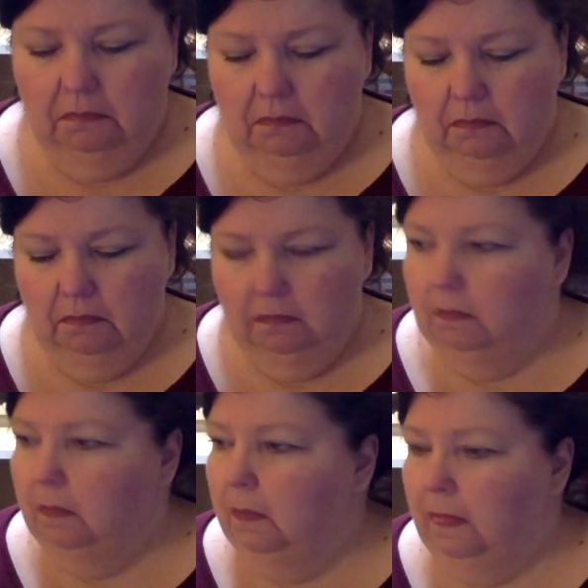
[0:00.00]
nose.
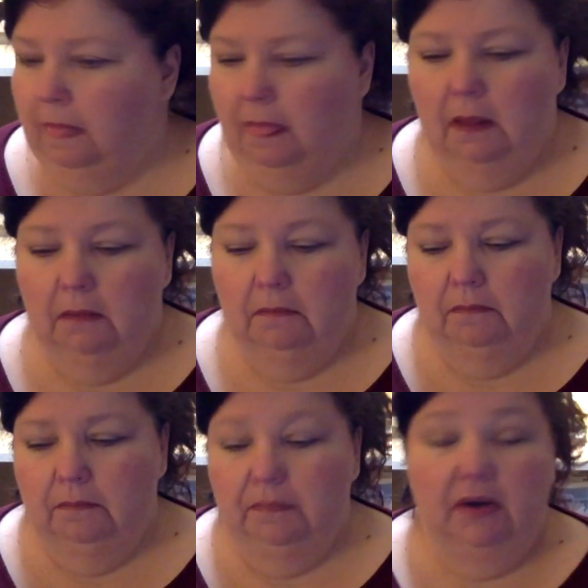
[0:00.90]

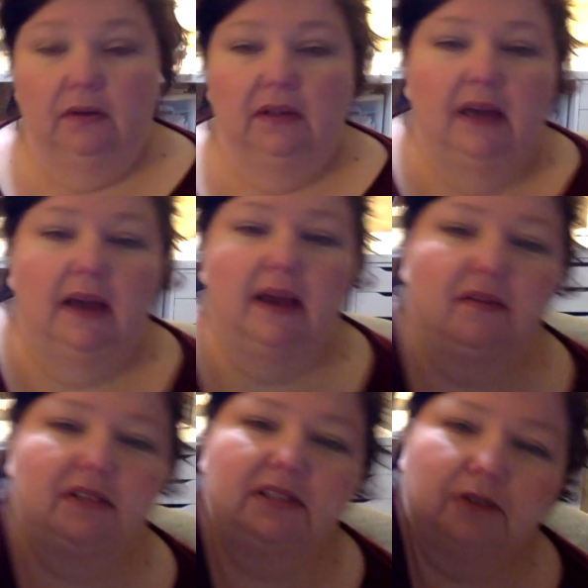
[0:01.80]
Apparently I
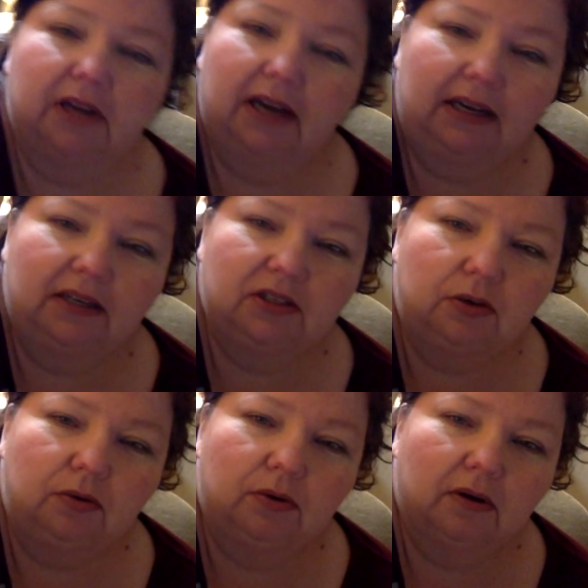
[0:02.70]
have a different kind too.